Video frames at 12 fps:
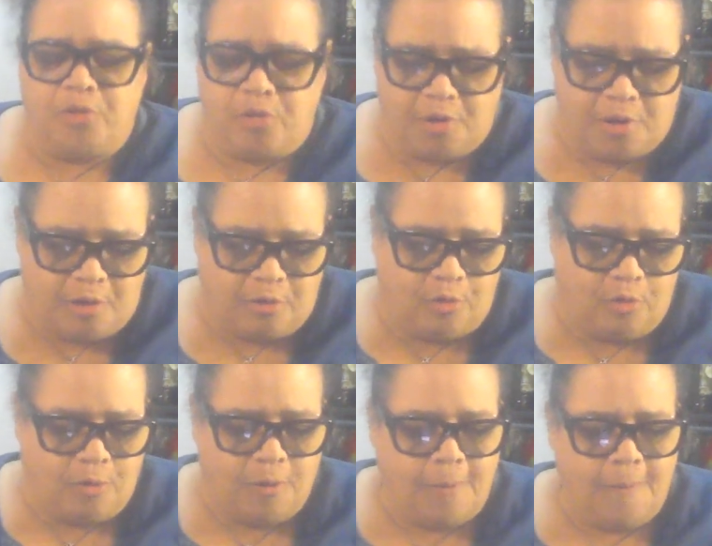to
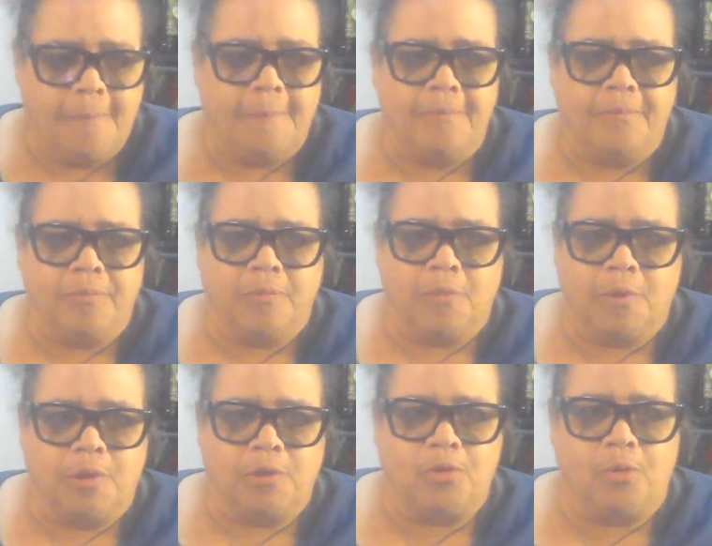another
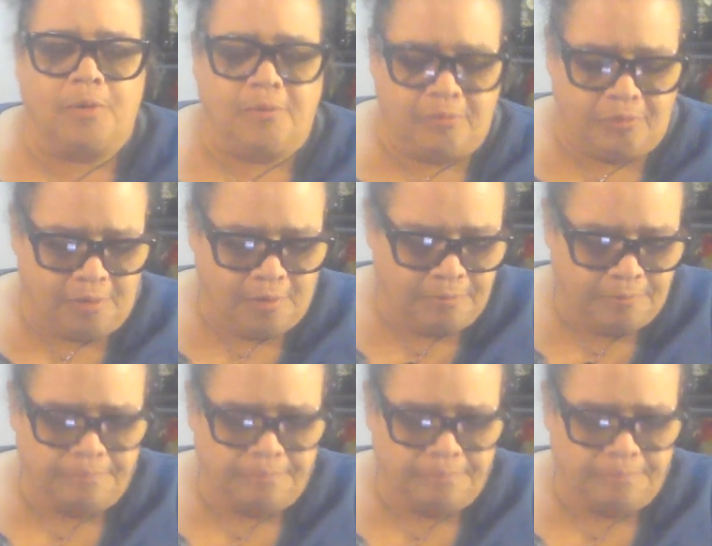sort of